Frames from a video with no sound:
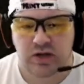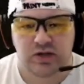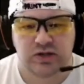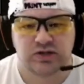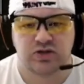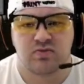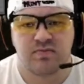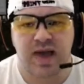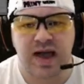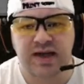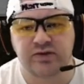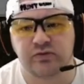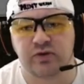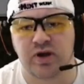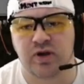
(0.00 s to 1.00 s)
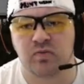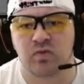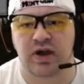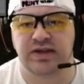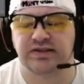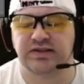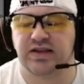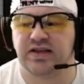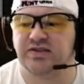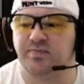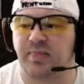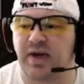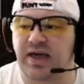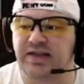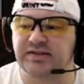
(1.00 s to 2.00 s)
So max frame rates is
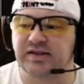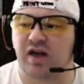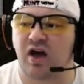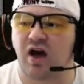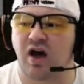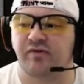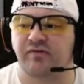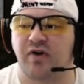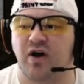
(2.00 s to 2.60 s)
based off